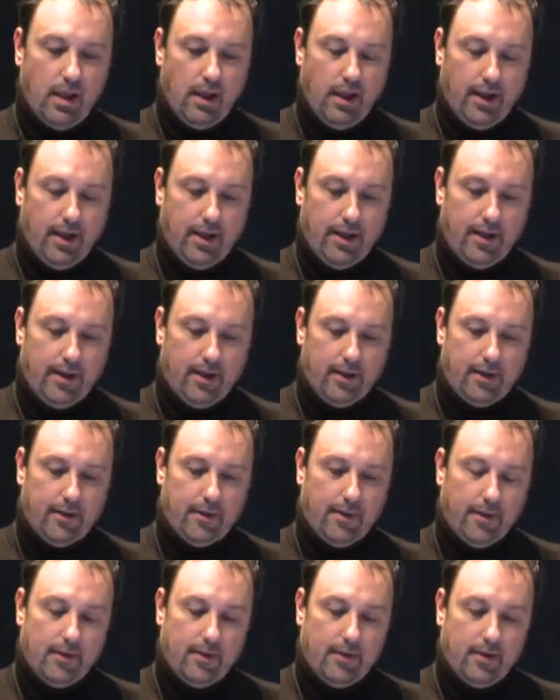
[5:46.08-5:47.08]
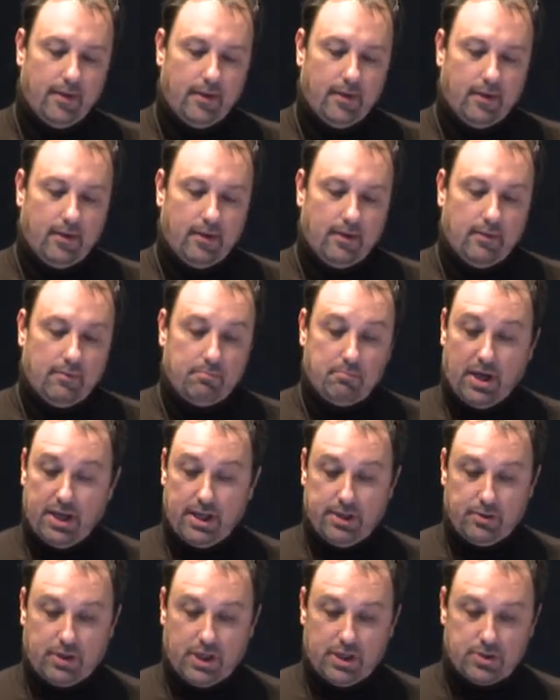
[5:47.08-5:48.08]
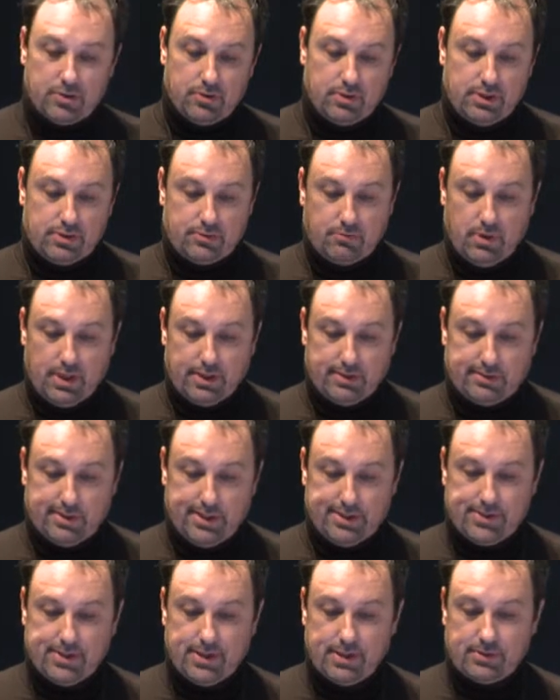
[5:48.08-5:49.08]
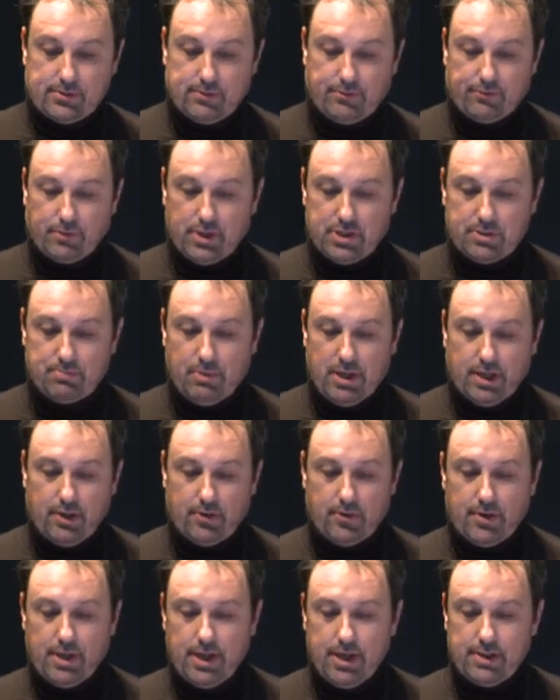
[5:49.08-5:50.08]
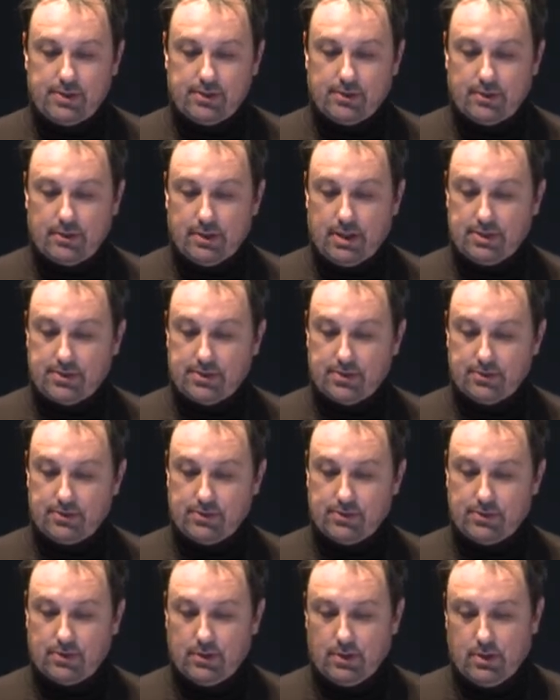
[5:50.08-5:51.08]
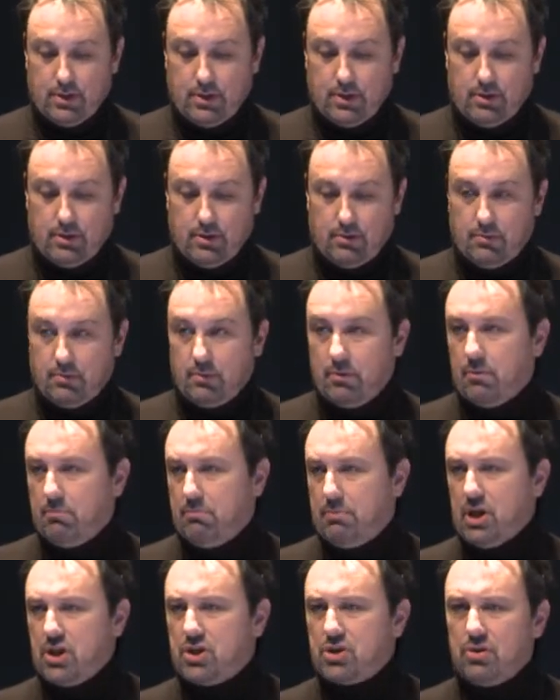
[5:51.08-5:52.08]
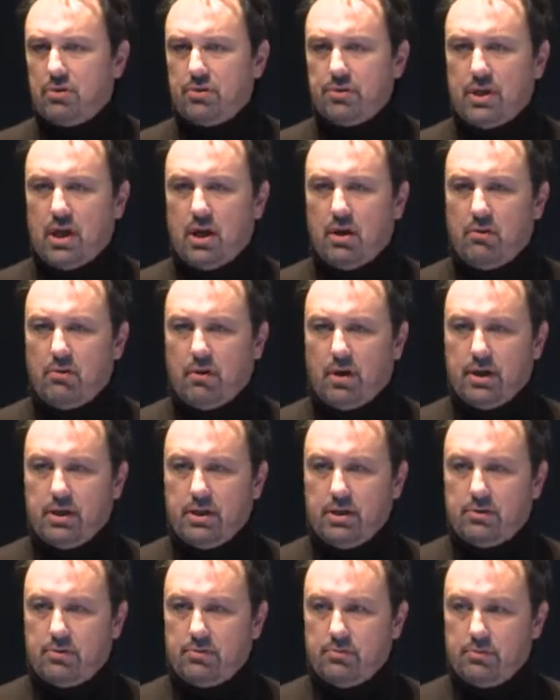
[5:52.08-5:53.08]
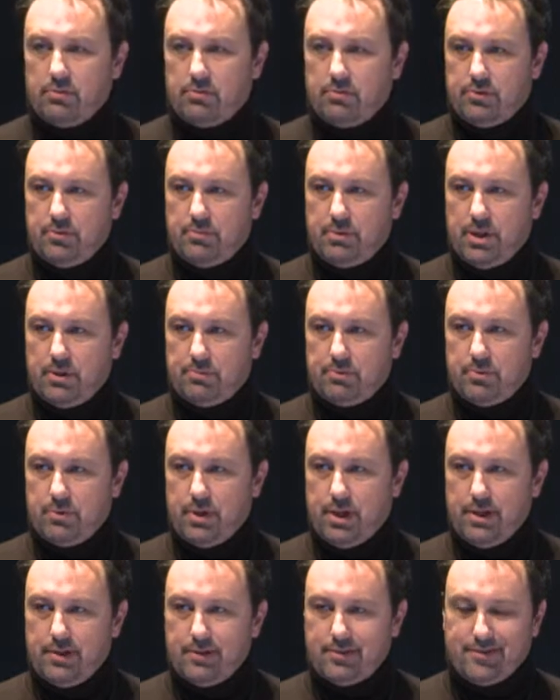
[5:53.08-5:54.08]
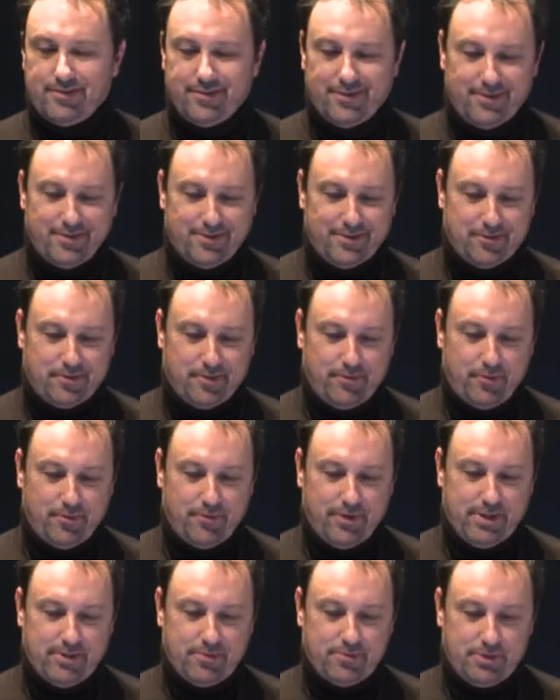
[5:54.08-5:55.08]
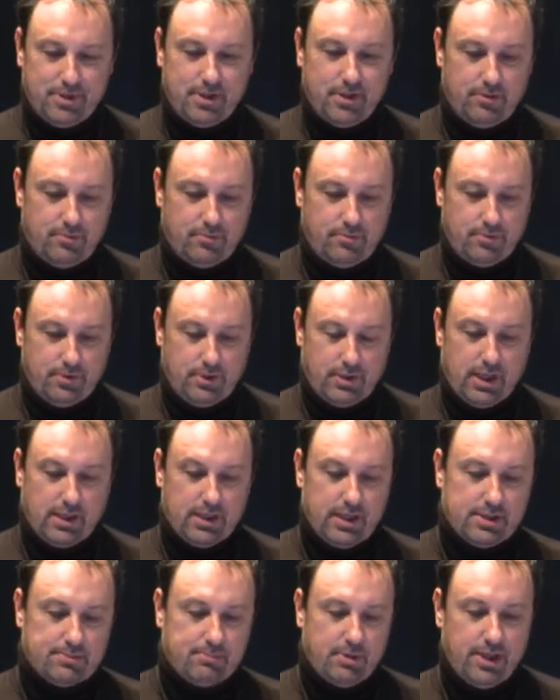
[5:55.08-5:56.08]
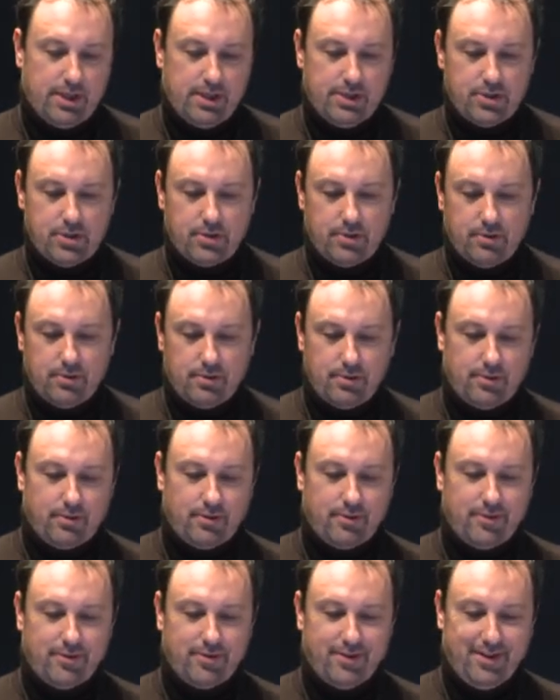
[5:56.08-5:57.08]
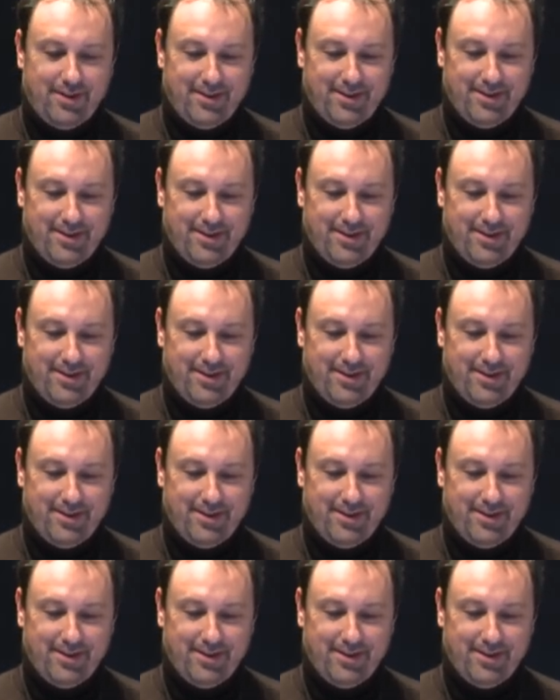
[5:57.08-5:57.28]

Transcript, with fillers: Uh, my education is quite classic, so French baccalaureate, license uh, uh now. I need to, to be up to date. Sorry for that. You see, you, you can guess my age. Uh,